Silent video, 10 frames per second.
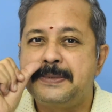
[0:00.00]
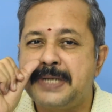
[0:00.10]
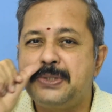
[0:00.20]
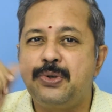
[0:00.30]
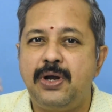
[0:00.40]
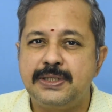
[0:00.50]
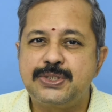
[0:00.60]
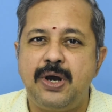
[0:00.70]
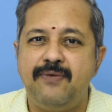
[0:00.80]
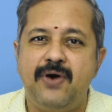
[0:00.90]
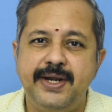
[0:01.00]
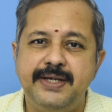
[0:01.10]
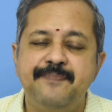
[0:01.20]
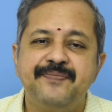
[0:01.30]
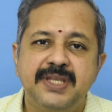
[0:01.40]
Try to also
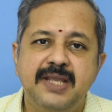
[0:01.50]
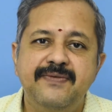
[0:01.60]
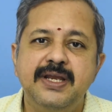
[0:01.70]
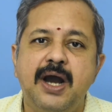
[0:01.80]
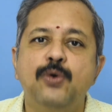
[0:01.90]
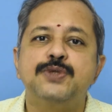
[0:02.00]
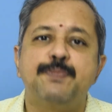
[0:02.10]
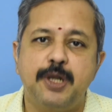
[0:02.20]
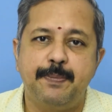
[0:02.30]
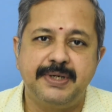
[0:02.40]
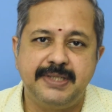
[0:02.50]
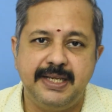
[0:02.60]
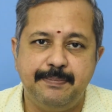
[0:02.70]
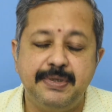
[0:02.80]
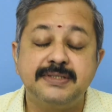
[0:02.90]
avoid giving house property,